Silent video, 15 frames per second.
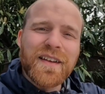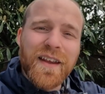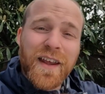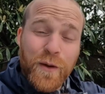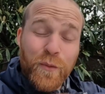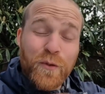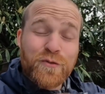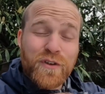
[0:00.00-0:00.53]

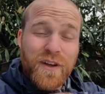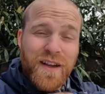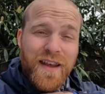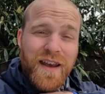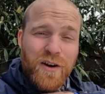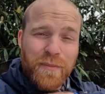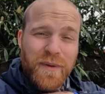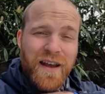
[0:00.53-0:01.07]
It would really
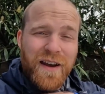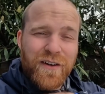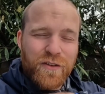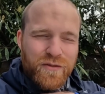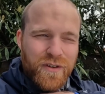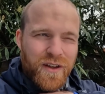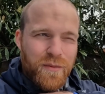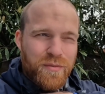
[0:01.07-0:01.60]
help me out, and
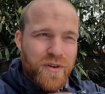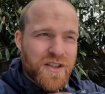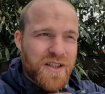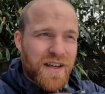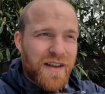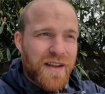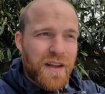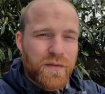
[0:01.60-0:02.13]
I'd really
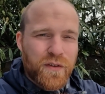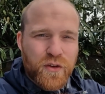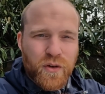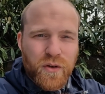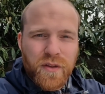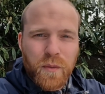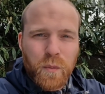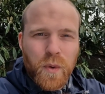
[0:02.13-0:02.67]
appreciate it if you
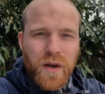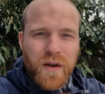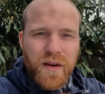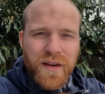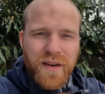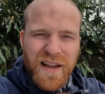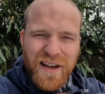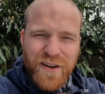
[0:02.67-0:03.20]
took the
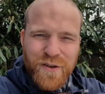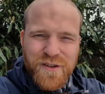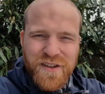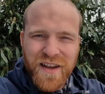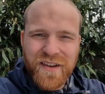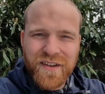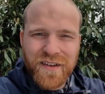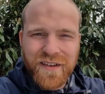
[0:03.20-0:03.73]
1
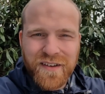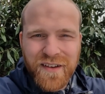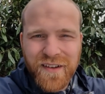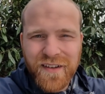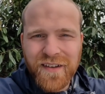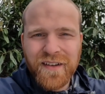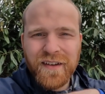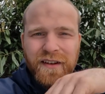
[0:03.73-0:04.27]
nanosecond
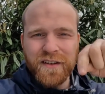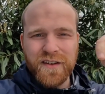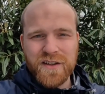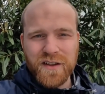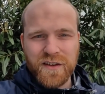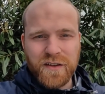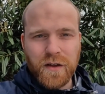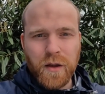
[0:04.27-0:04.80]
to
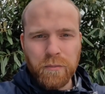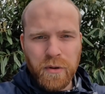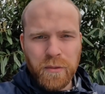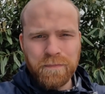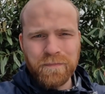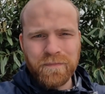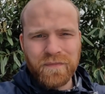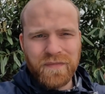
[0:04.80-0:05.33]
just
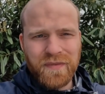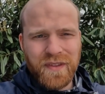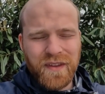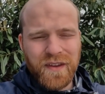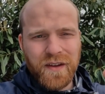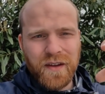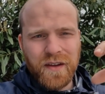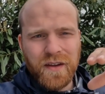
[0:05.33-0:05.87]
boop.
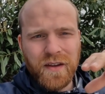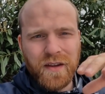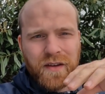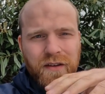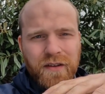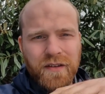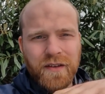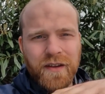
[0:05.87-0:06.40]

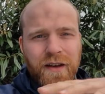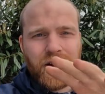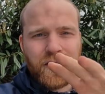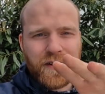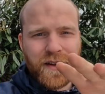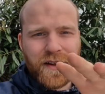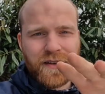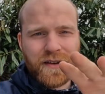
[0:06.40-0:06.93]
It goes
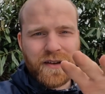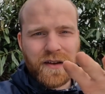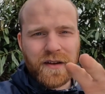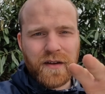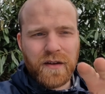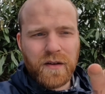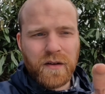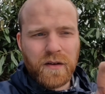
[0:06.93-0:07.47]
like this, look.
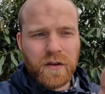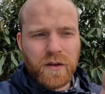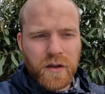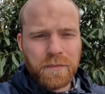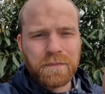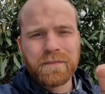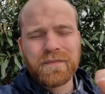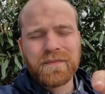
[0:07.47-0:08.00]
Doop.